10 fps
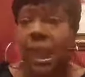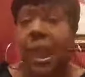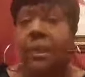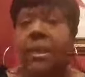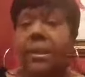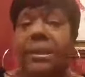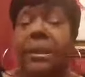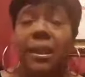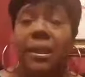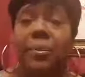I didn't
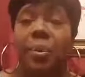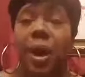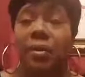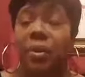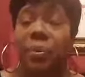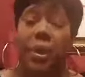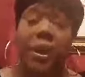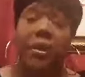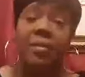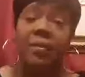see it as a private space.
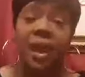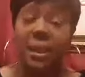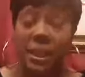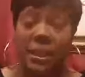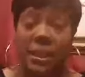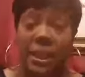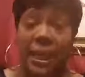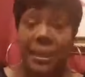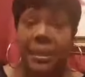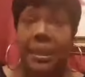I seen it
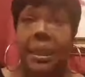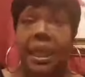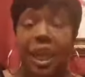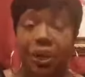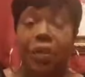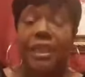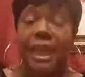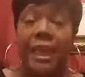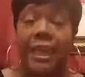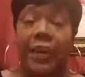as
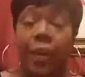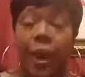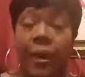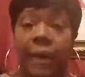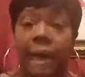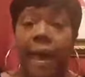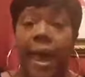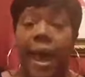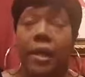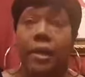entertaining, right?
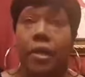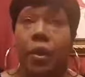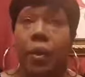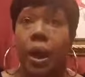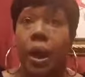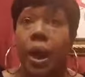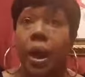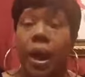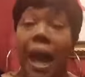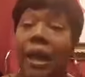And so
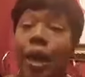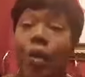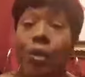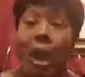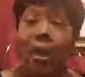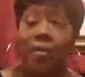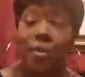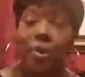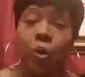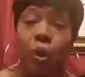I learned that
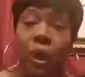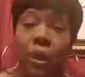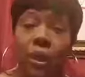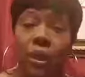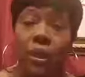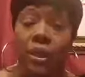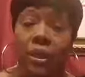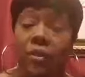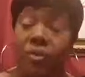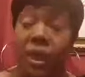from doing the
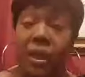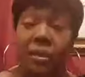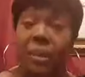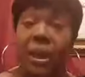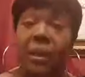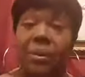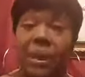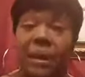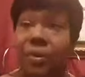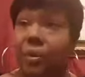self-checkup. And that was
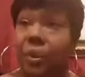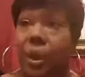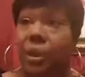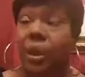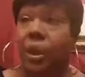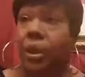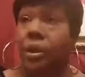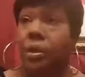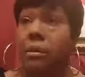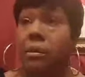after, what,
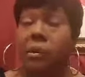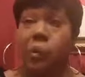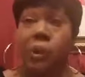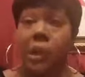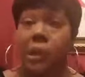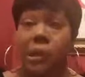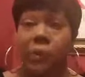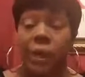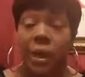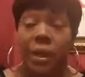
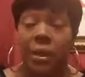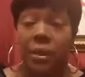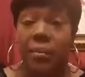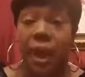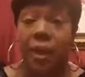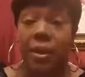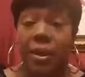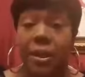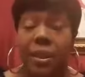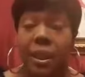23 years of
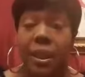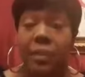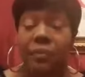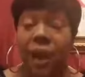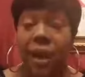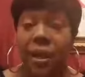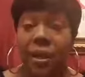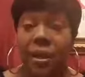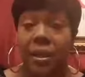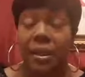marriage that he finally
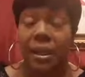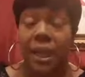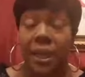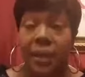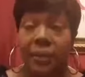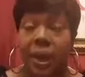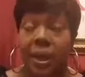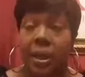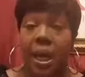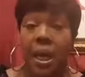just said it,
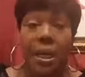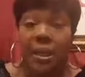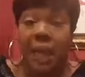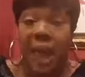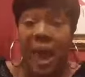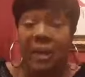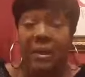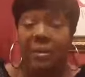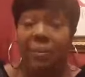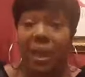right? Because I
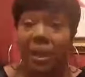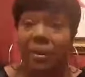asked him, like,